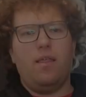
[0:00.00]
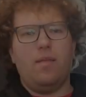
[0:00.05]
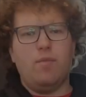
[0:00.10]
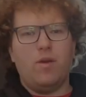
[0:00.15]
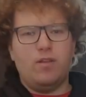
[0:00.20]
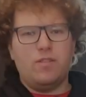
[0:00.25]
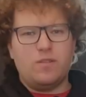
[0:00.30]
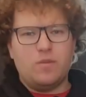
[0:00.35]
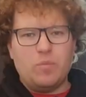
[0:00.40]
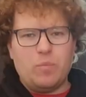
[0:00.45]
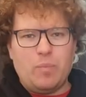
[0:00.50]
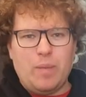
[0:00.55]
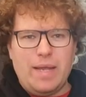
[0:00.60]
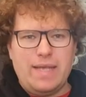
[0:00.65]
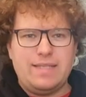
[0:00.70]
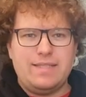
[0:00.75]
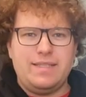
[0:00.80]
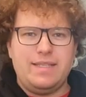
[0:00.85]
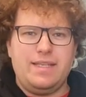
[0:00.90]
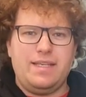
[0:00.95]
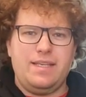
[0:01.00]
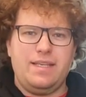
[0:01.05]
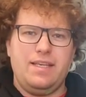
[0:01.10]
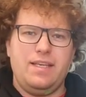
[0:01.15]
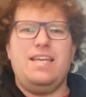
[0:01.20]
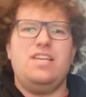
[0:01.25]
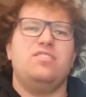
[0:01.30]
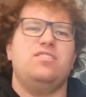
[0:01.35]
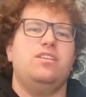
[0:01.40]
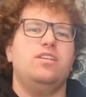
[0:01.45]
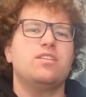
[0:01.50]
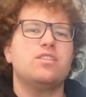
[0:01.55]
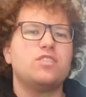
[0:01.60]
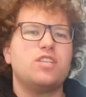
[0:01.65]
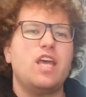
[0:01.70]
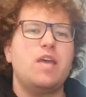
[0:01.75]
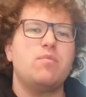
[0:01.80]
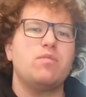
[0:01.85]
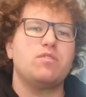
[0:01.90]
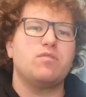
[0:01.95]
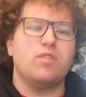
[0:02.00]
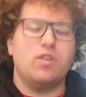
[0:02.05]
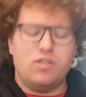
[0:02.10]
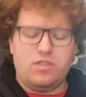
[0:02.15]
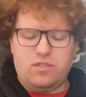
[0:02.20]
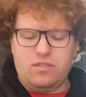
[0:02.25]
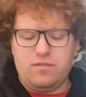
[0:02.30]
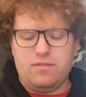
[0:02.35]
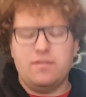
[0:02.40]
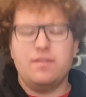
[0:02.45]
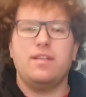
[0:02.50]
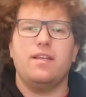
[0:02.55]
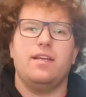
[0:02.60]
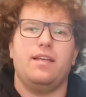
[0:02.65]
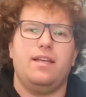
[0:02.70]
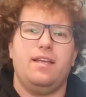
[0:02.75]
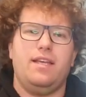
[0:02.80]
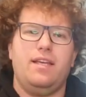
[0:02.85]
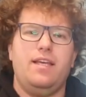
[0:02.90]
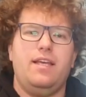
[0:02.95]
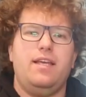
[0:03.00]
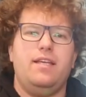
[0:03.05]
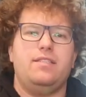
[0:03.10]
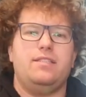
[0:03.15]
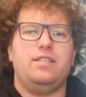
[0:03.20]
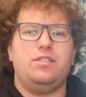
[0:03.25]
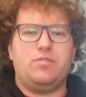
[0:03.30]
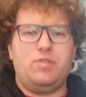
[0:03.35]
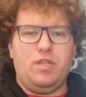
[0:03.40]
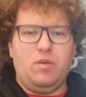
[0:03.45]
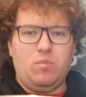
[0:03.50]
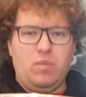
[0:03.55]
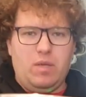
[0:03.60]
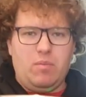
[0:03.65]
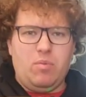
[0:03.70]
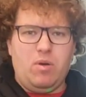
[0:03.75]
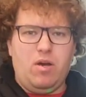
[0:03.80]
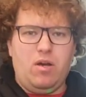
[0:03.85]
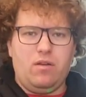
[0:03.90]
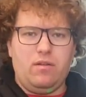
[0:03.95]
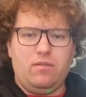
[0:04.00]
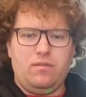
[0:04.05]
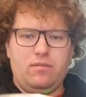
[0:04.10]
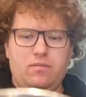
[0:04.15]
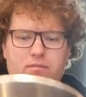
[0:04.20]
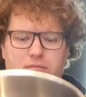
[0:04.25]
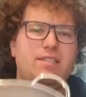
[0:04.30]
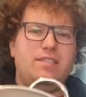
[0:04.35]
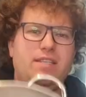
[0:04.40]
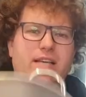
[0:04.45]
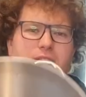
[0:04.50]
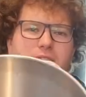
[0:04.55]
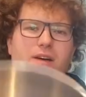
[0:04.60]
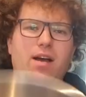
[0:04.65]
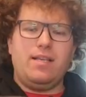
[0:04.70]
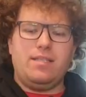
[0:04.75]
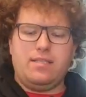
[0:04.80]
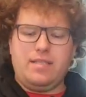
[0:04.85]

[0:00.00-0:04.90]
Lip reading: the most basic, easiest, cheapest version is literally a big pot. This is how I